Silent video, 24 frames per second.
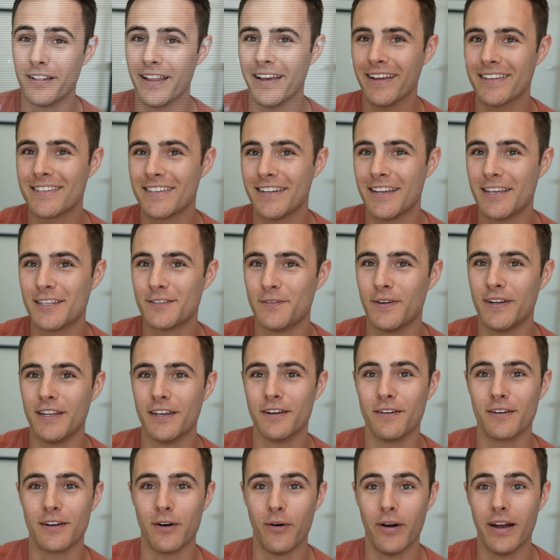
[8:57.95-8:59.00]
like today's
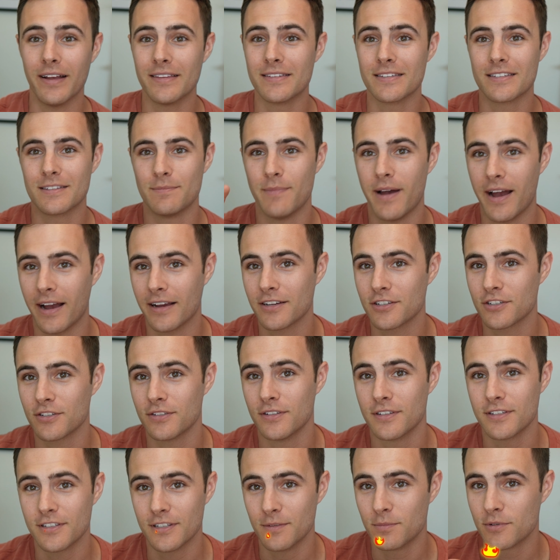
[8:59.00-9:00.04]
video, go ahead and smash the
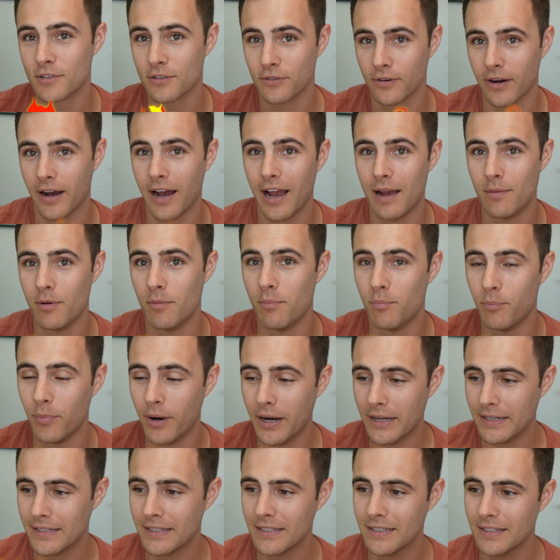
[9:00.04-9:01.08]
subscribe
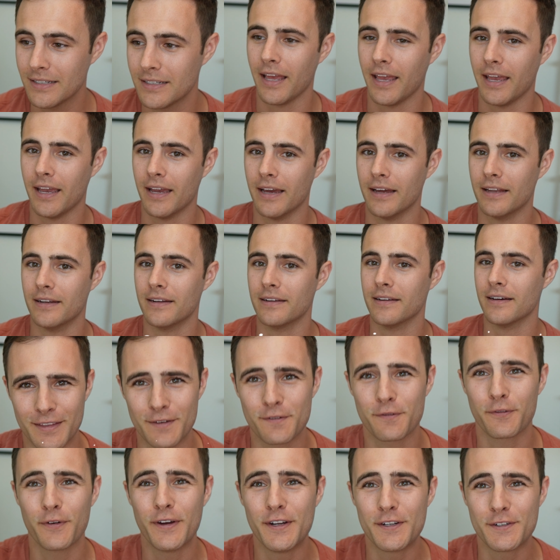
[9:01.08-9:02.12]
button, and the
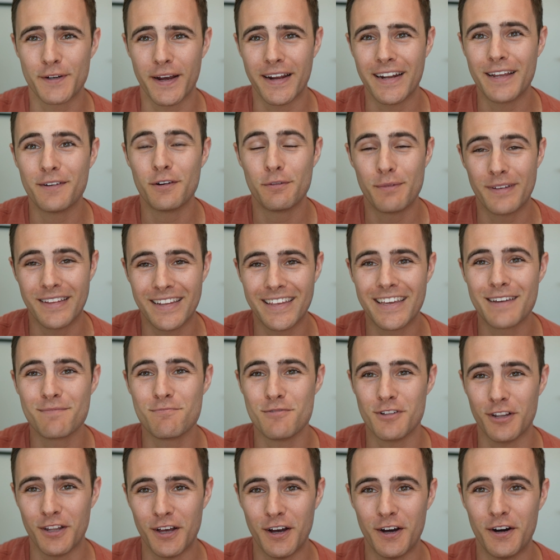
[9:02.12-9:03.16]
free training will be linked
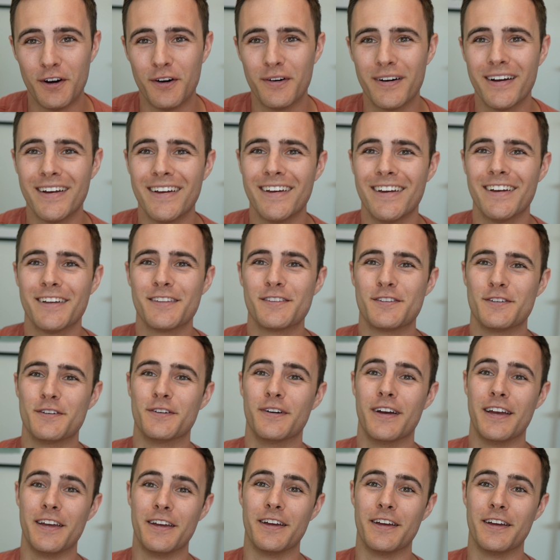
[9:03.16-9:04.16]
below to